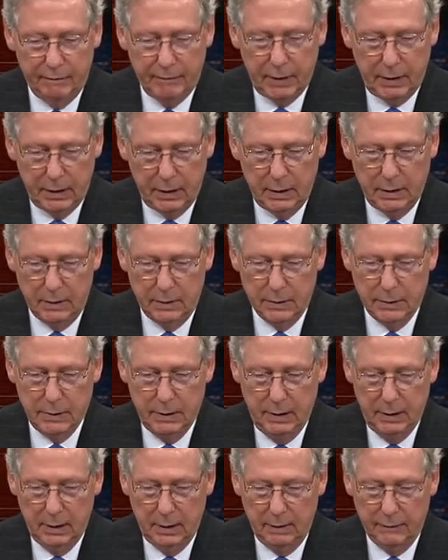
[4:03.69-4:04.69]
years
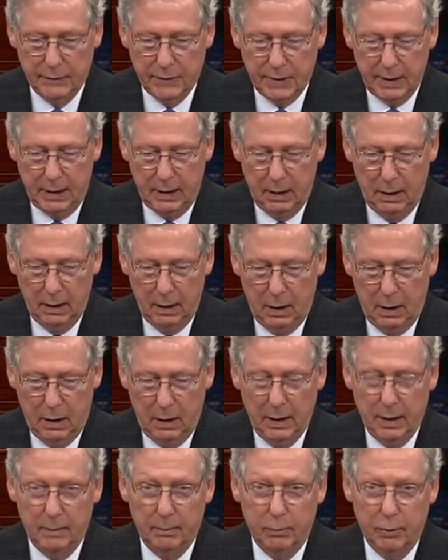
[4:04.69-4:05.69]
of settled
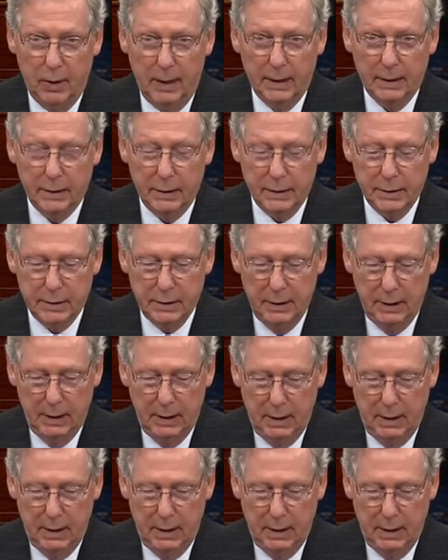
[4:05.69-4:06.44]
law and practice,